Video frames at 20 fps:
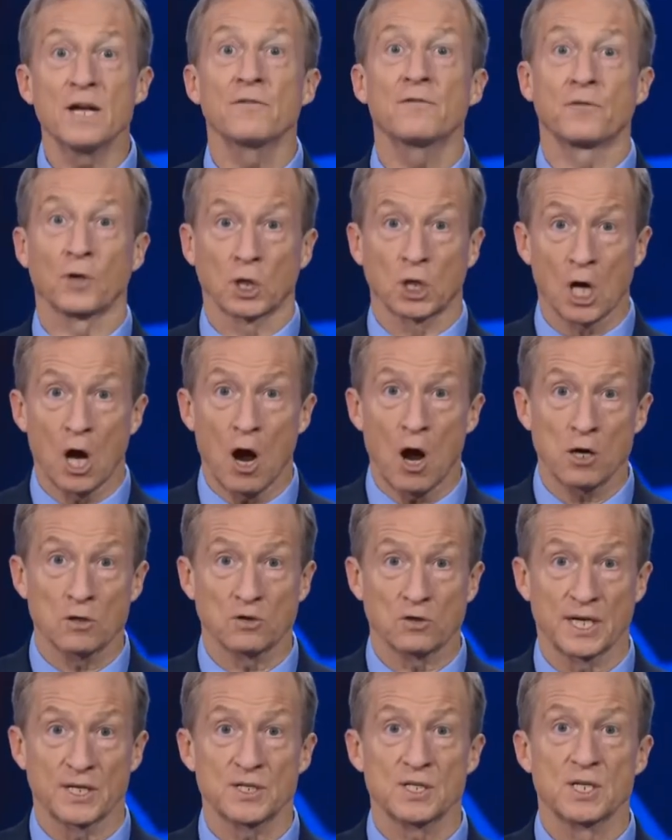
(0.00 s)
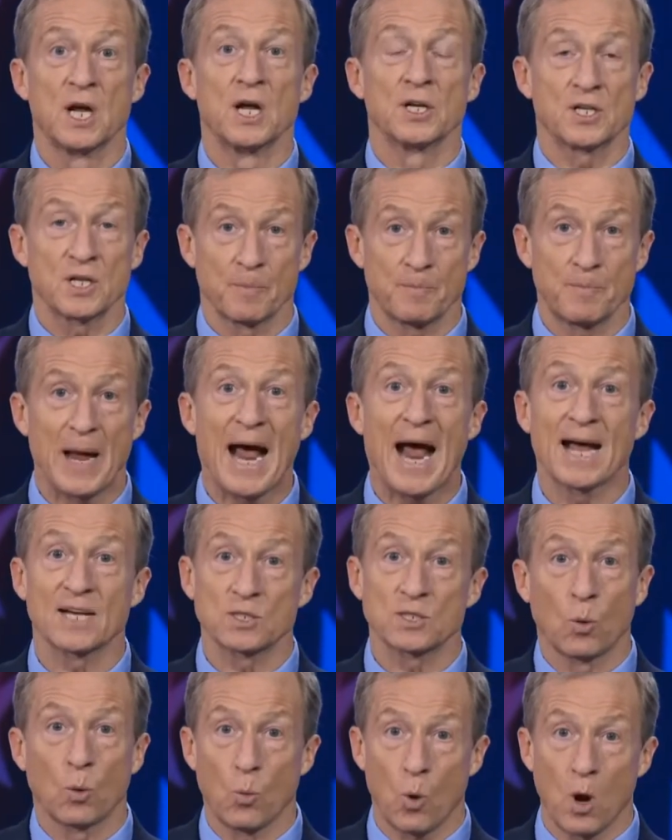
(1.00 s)
for Congress to
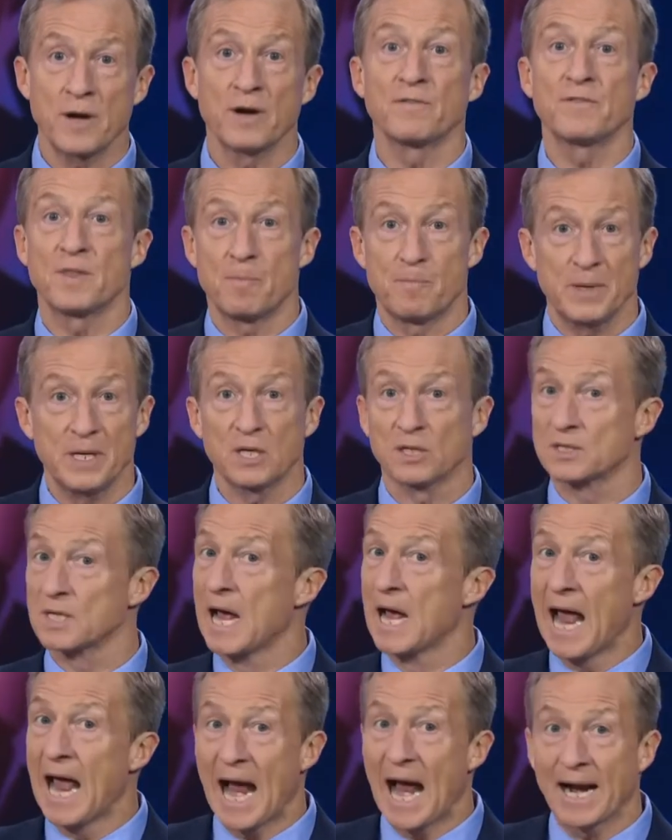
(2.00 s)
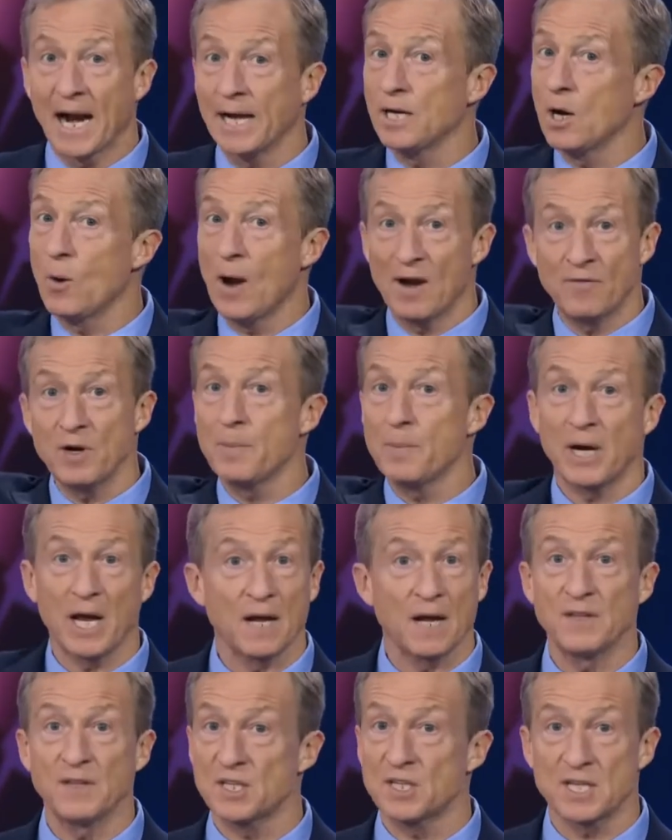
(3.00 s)
pass one of the bills, and I know everybody
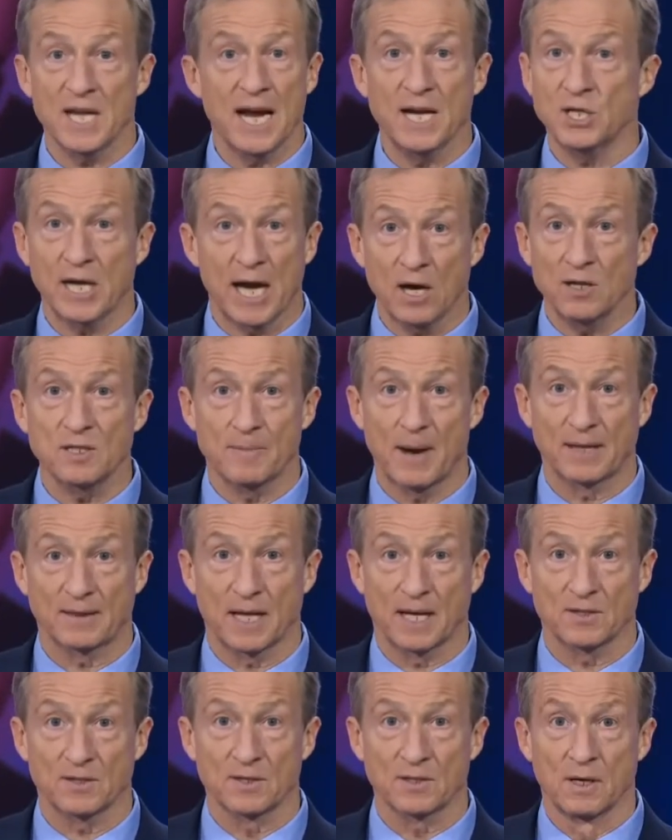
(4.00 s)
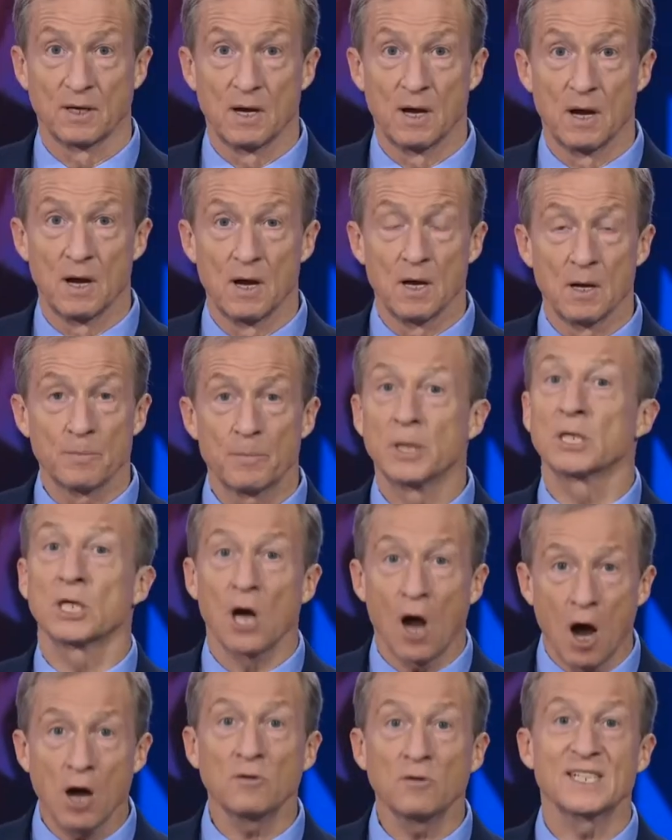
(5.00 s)
on this stage cares about this, but
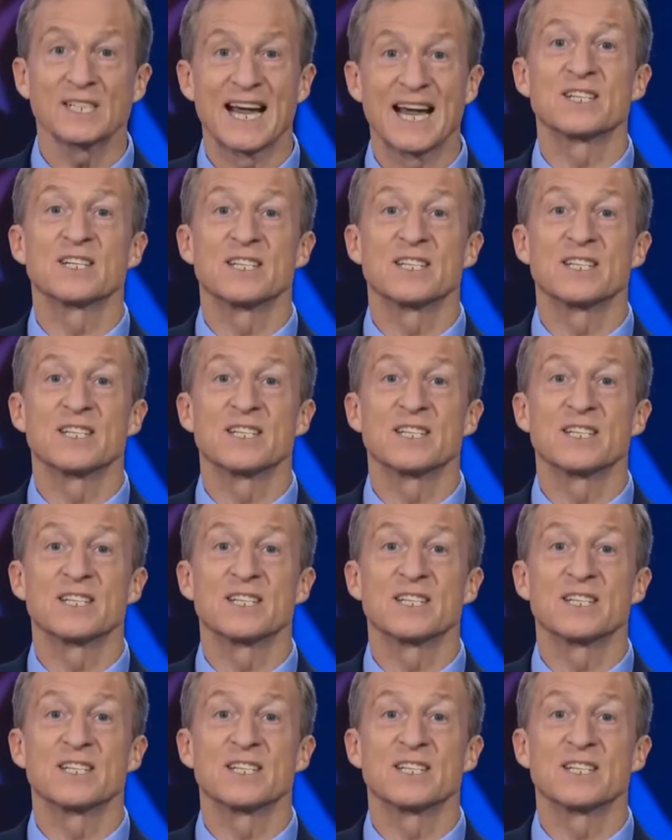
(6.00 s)
Congress has